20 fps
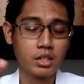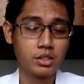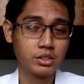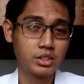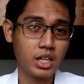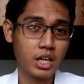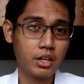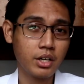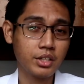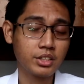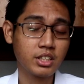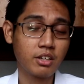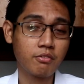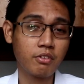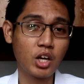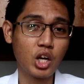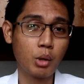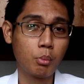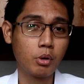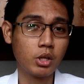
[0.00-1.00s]
Zara is
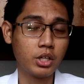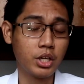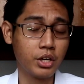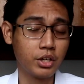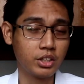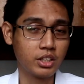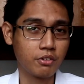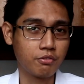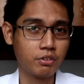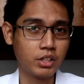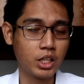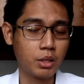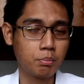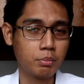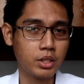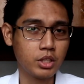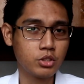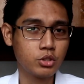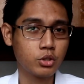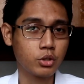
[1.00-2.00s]
available here in the
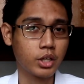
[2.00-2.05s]
Philippines.